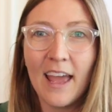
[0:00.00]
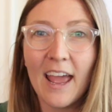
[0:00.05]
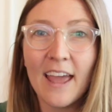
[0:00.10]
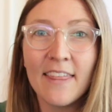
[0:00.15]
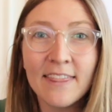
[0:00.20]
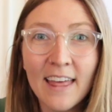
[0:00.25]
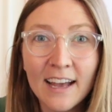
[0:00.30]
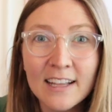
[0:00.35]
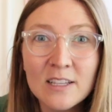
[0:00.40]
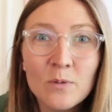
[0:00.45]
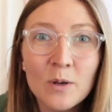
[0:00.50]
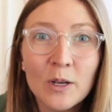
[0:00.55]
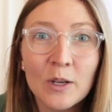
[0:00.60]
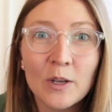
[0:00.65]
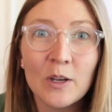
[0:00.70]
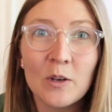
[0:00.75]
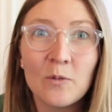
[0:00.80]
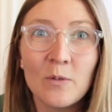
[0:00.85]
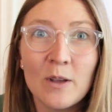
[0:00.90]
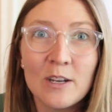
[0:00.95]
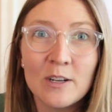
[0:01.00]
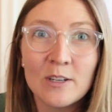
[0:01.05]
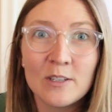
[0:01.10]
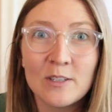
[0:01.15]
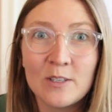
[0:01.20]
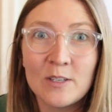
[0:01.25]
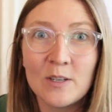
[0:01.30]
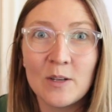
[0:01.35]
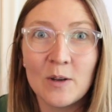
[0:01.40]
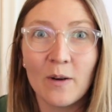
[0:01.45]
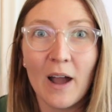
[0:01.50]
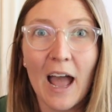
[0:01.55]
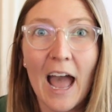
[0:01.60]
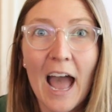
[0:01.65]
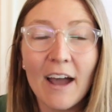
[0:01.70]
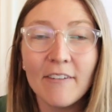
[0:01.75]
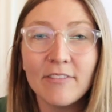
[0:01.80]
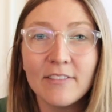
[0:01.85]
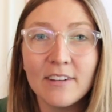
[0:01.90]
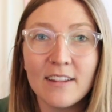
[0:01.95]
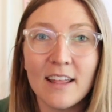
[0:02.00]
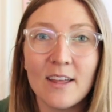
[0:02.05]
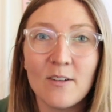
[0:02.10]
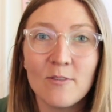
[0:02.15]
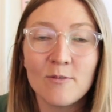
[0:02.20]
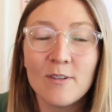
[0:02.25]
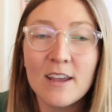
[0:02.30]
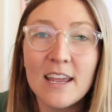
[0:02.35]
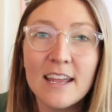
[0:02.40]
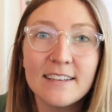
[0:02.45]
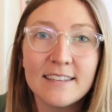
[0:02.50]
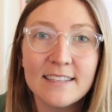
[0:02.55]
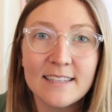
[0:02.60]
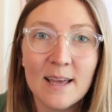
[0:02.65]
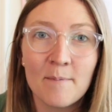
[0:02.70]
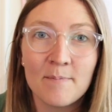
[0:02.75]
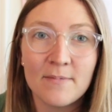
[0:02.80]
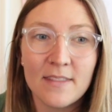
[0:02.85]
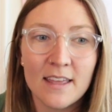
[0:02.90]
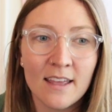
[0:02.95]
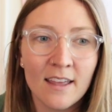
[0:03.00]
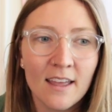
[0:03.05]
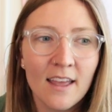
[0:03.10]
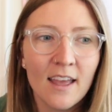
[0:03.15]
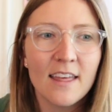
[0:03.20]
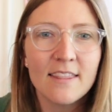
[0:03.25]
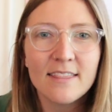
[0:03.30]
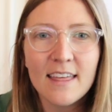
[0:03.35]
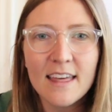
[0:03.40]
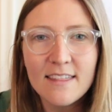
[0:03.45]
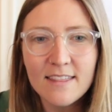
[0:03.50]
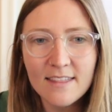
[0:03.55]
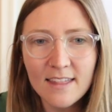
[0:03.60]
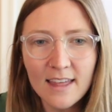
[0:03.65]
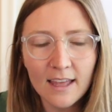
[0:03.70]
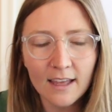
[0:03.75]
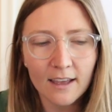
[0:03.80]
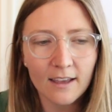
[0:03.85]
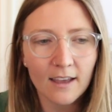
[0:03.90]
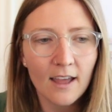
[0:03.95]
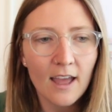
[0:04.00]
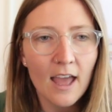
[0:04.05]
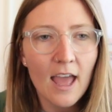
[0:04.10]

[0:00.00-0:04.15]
And that's what good readers do. After they read something, they think.